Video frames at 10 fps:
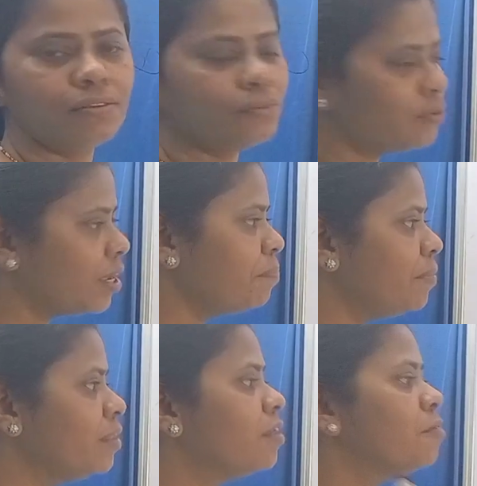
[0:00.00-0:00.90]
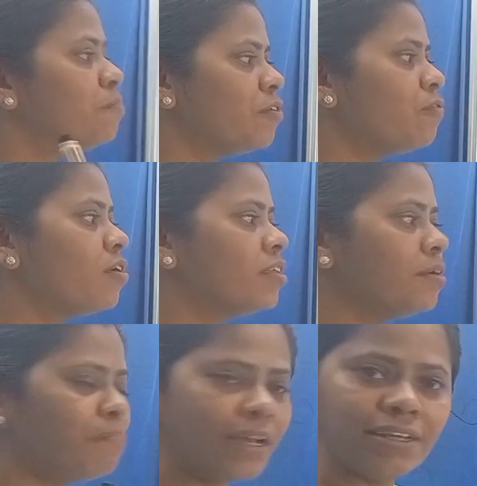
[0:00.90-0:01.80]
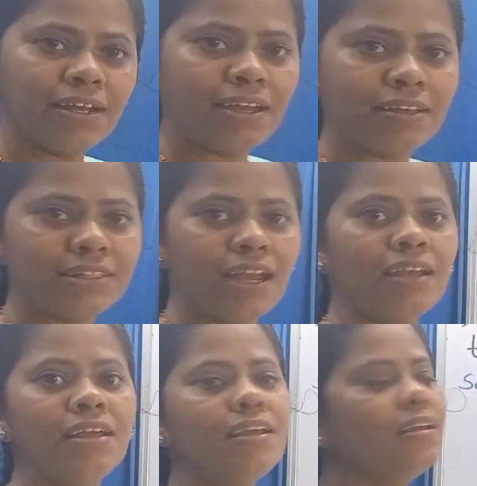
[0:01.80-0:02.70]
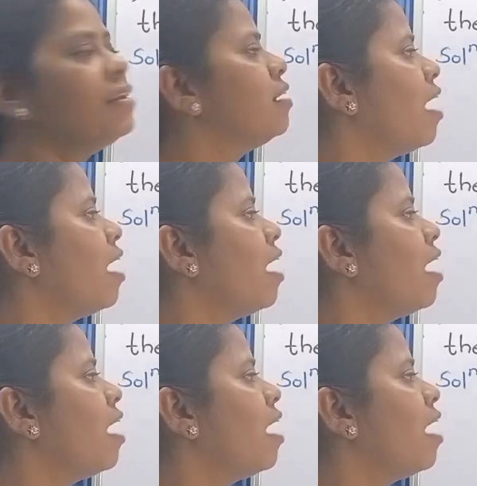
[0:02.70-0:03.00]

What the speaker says: Okay. But for the better understanding,